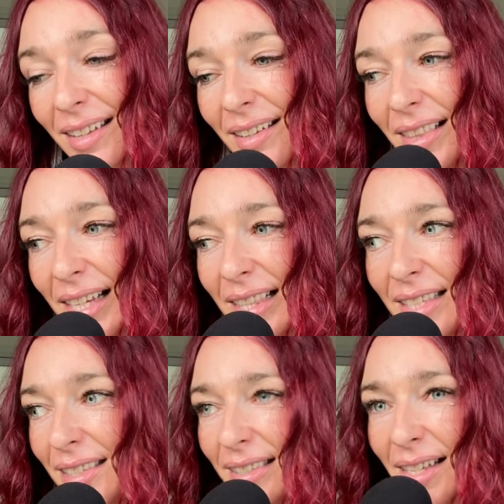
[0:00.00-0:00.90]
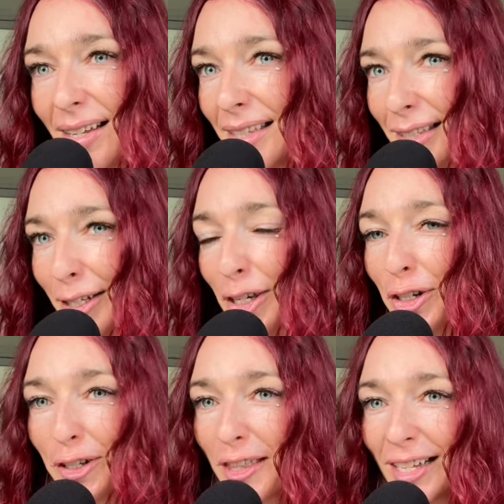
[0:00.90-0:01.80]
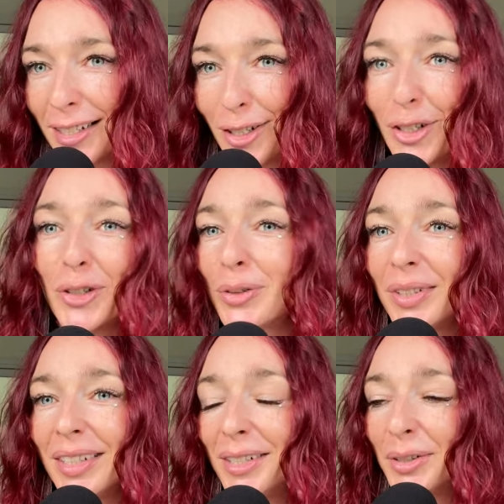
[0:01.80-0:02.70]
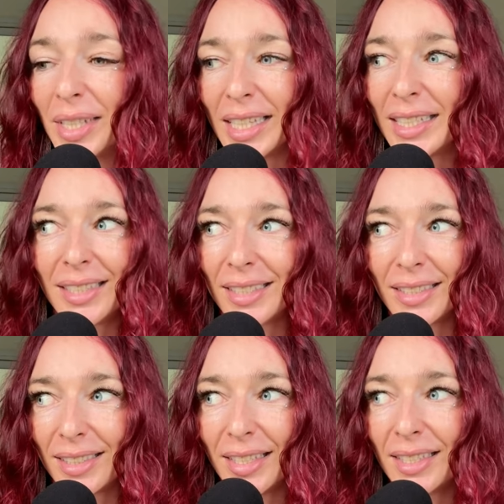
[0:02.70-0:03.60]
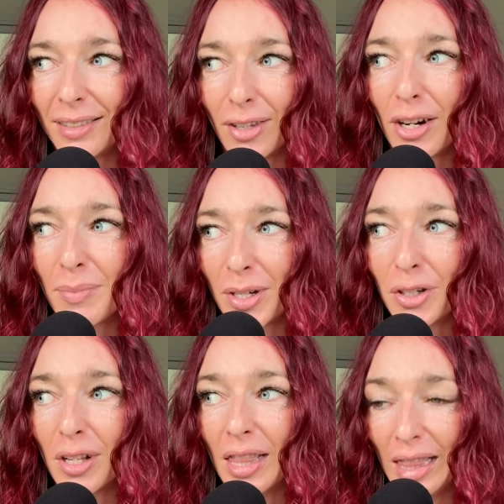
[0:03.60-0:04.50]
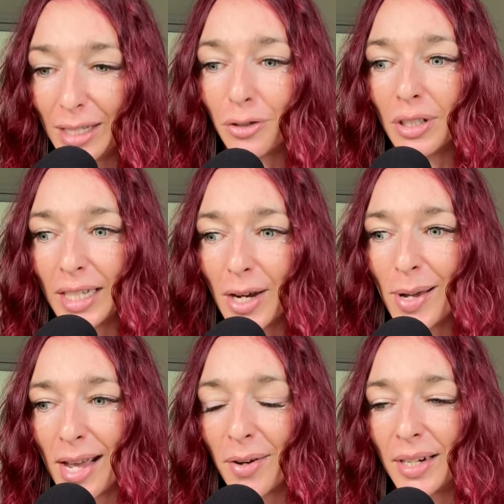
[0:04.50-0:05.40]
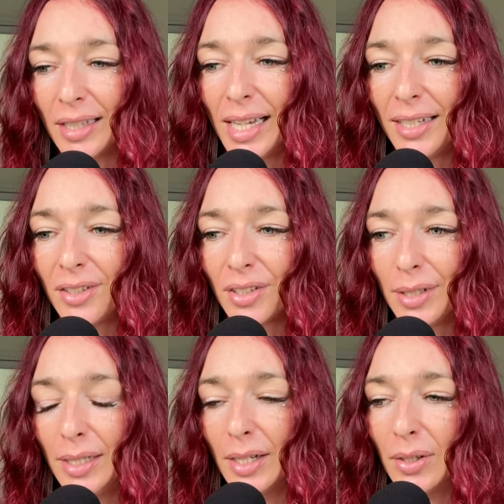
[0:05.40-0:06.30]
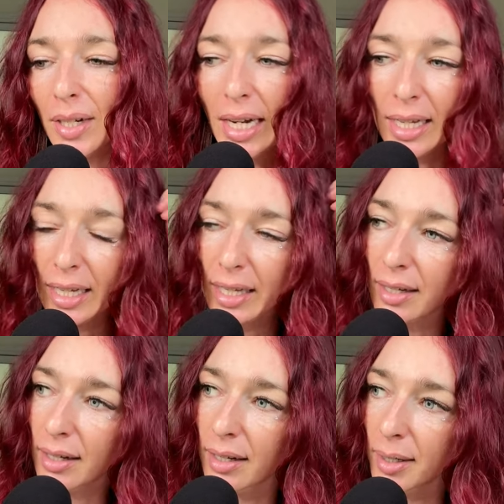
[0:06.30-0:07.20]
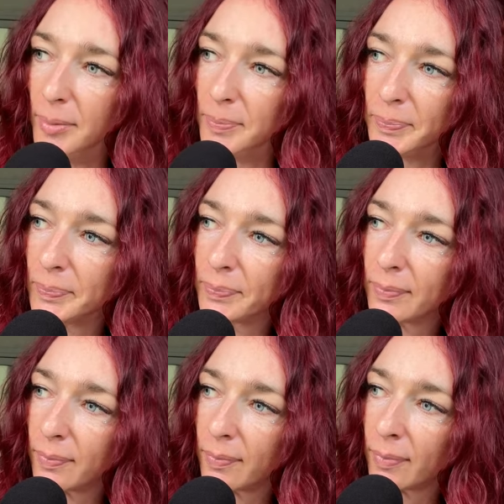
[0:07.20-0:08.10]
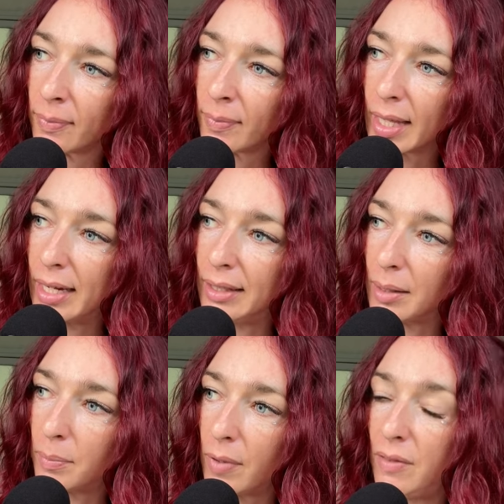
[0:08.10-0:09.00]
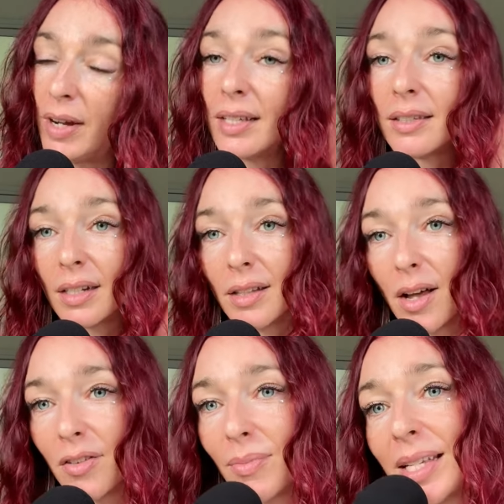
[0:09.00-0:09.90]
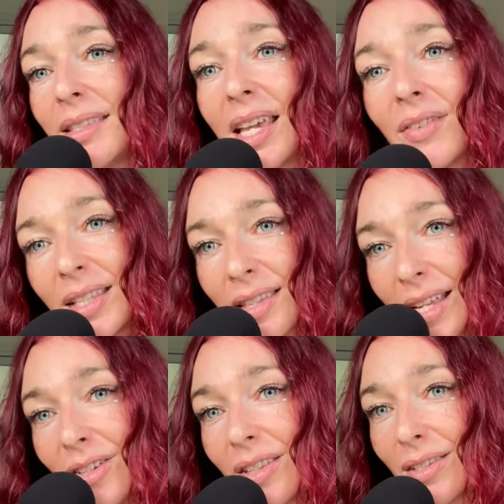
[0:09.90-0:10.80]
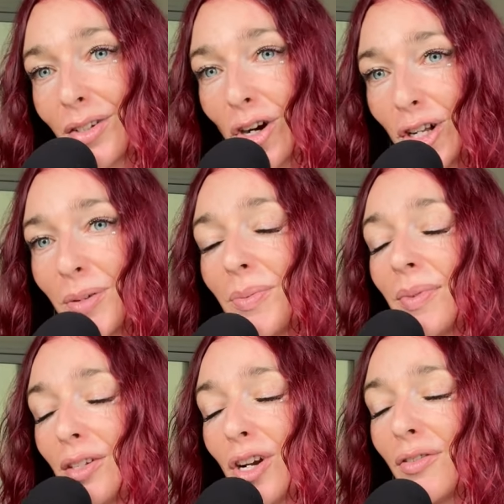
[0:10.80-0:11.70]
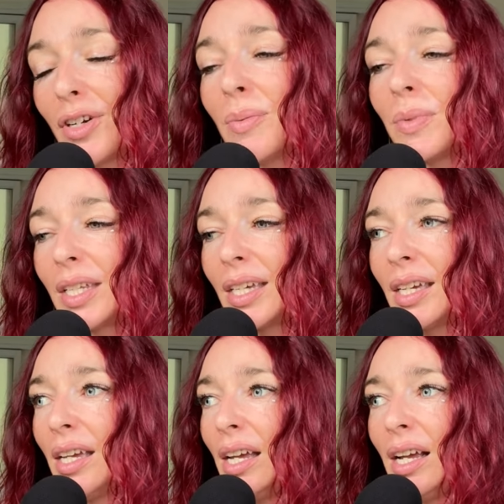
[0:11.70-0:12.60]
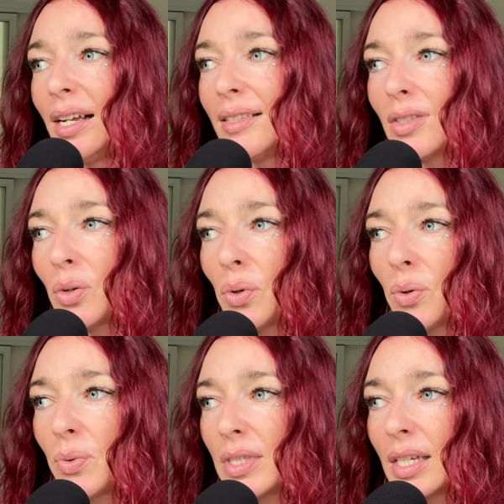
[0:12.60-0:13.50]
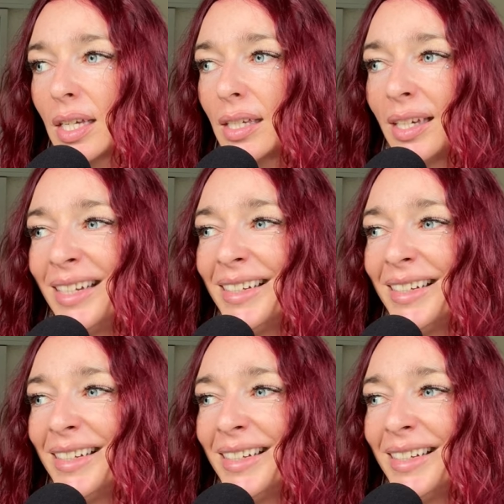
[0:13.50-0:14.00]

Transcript: like this is not the secure thing to do you know like this is this is very much literally going out on a ledge you know i um i had like invested a lot of my savings into the startup the travel company and so it was like